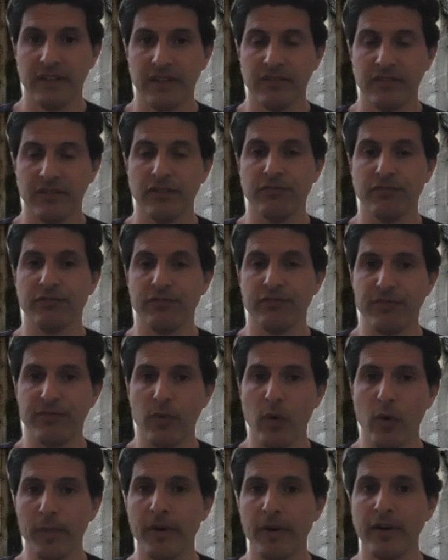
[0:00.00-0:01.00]
so the
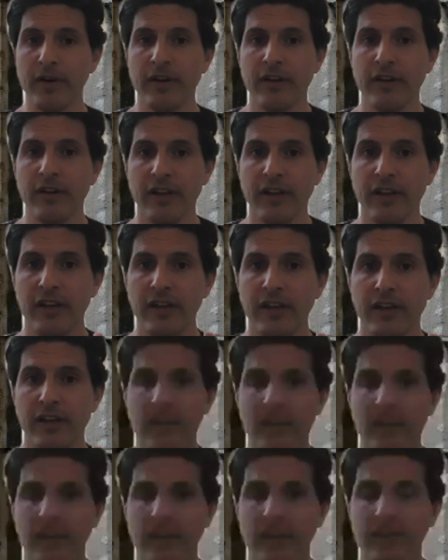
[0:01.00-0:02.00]
former
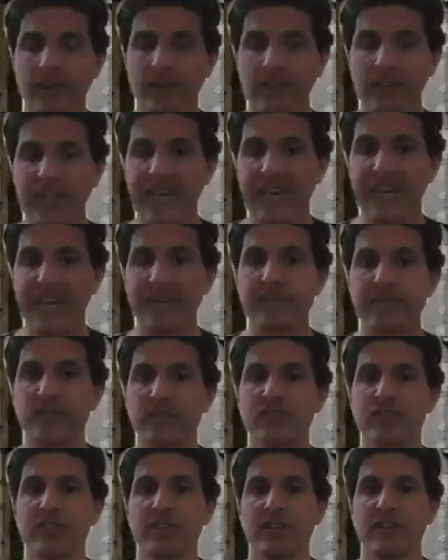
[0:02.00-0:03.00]

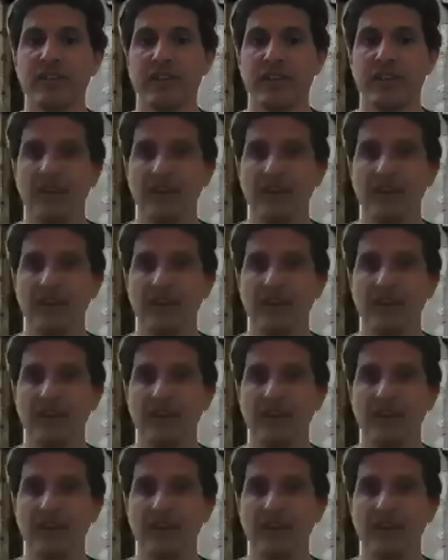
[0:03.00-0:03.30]
slaves'